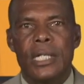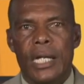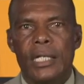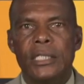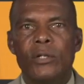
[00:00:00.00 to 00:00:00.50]

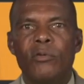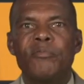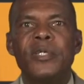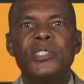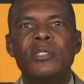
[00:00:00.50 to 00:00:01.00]
and in our
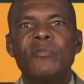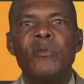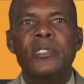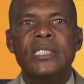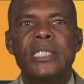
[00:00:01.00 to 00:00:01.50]
feature
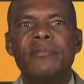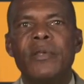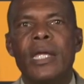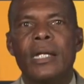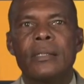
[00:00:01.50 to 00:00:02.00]
for this
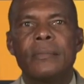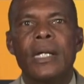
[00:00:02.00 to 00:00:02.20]
evening,